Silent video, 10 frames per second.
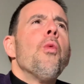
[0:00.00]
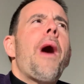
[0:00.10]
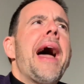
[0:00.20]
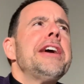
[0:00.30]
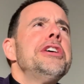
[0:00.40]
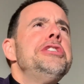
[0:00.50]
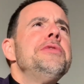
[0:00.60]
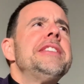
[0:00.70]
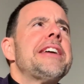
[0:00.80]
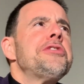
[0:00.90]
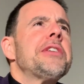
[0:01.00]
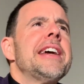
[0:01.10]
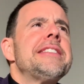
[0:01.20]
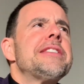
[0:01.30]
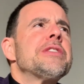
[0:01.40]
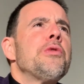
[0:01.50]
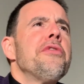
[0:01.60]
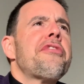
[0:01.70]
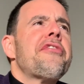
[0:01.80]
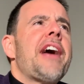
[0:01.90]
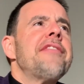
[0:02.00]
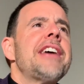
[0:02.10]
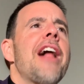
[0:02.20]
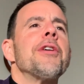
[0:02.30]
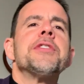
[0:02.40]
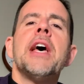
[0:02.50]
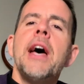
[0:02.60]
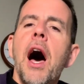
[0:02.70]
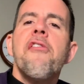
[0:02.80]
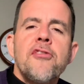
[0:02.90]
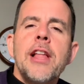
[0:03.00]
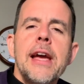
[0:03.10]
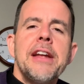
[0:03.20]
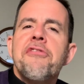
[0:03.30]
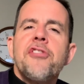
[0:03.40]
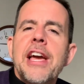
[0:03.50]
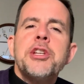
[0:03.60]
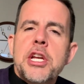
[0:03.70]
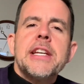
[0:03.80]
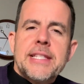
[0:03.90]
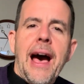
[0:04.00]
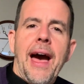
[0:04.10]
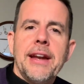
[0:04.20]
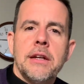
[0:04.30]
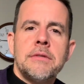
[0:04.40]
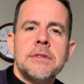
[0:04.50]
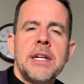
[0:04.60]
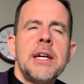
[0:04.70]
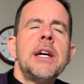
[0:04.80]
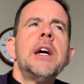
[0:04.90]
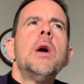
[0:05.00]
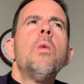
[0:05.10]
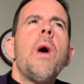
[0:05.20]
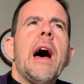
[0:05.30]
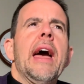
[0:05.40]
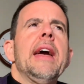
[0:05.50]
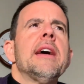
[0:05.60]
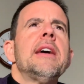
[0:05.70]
Why could you send your kids to school for $5? Inflation aside, why?